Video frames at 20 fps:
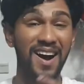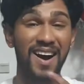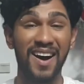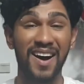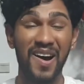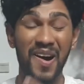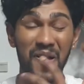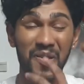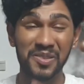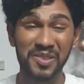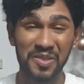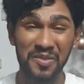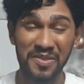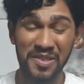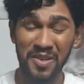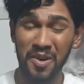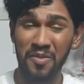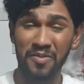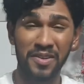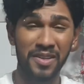uh, out of
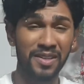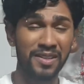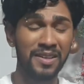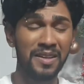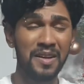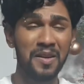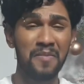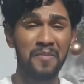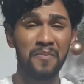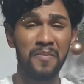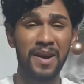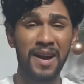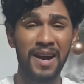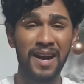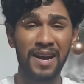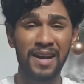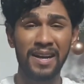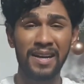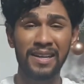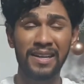the oven
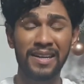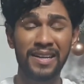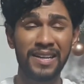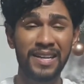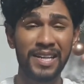my